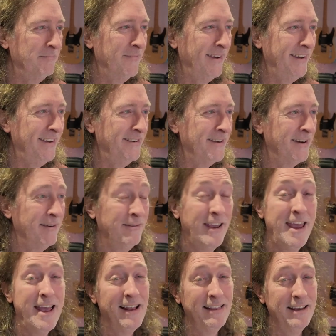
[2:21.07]
me, you don't.
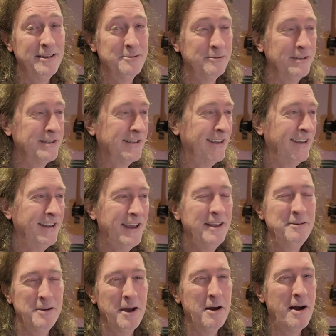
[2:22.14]
Let's risk it.
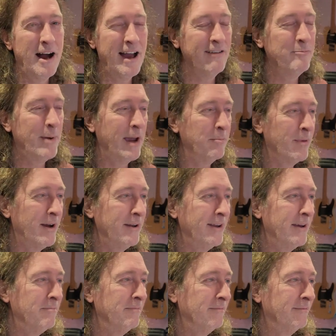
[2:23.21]
No, I have backed mine
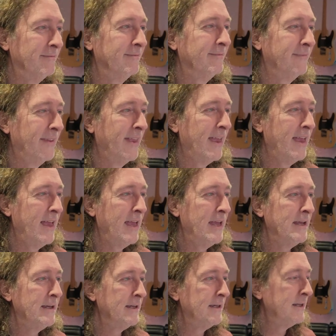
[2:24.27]
up.
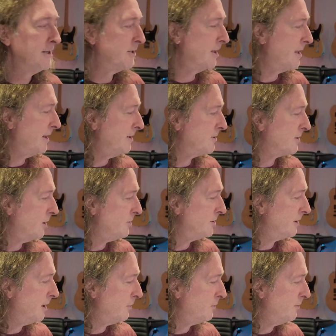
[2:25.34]
So then it's going to
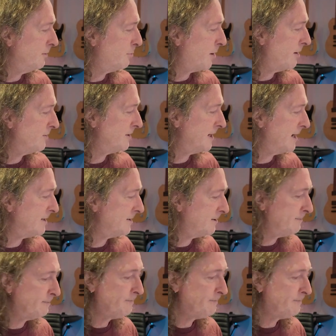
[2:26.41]
go through the process.